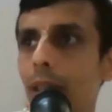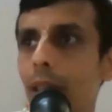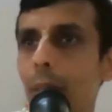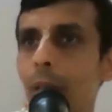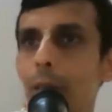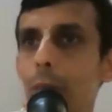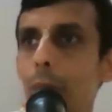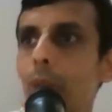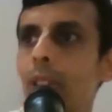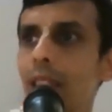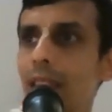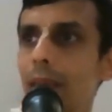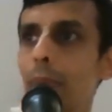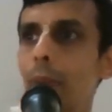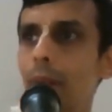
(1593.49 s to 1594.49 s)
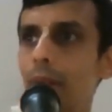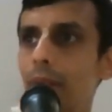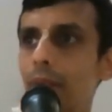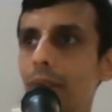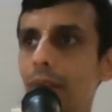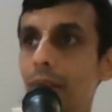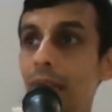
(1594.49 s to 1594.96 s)
Yama took three
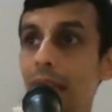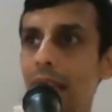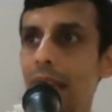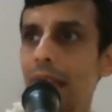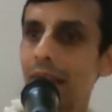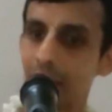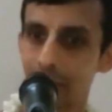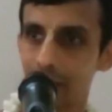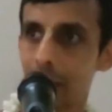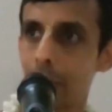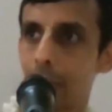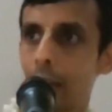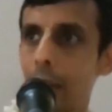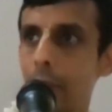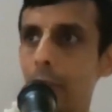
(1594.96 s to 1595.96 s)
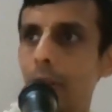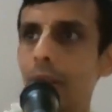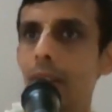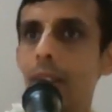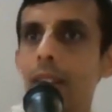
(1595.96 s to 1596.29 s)
births, three in the same time.